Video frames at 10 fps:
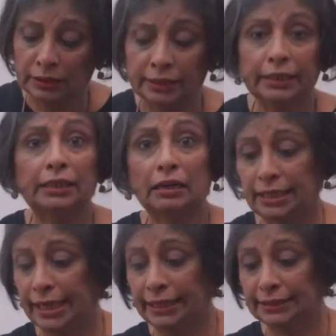In our
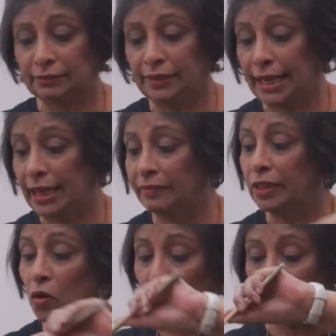case, we're having
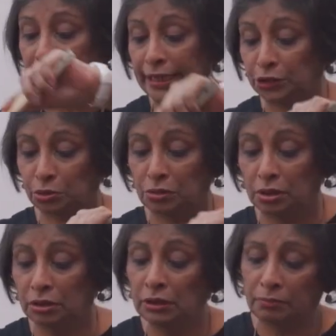all natural
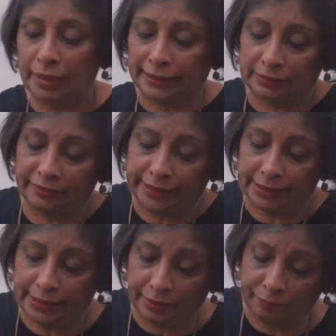
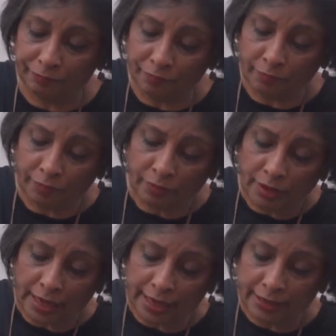preservative,
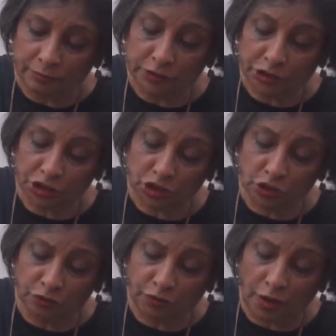and which is
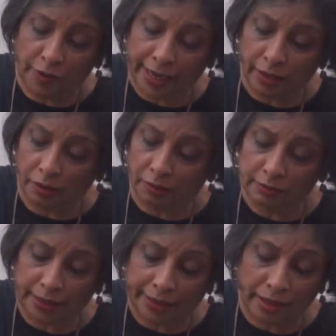good for our health,
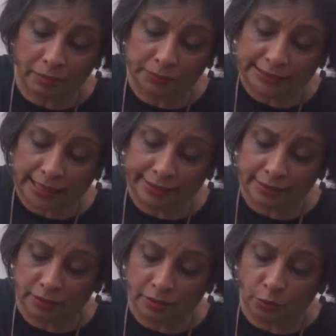like apple cider
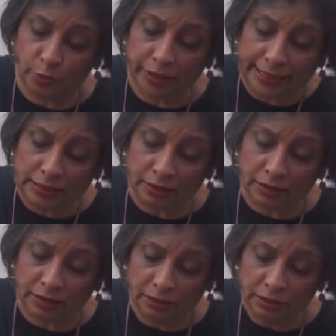
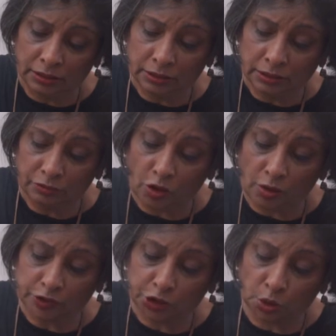vinegar for our
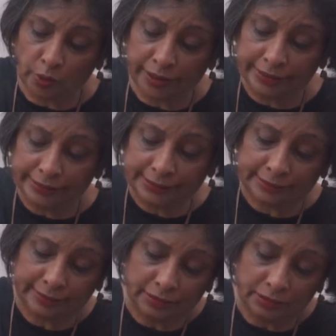joints,
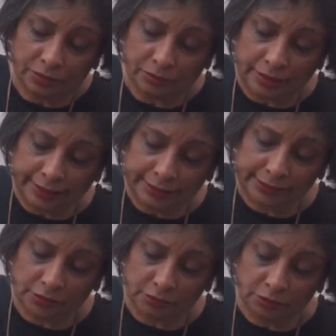right?
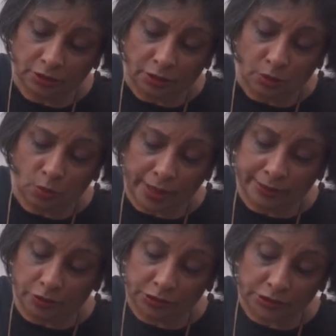So why
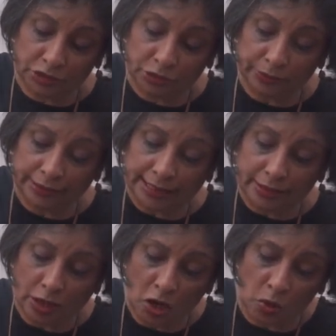not just do it at
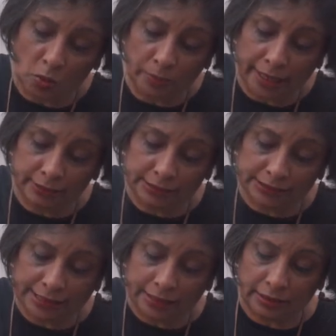home, and this
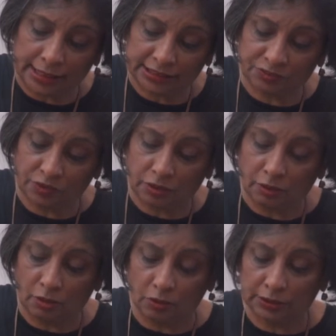can last for a
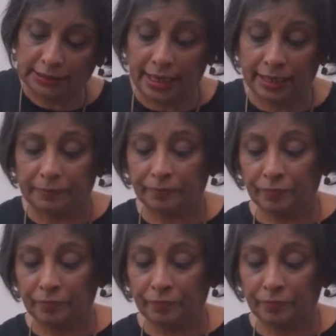long time.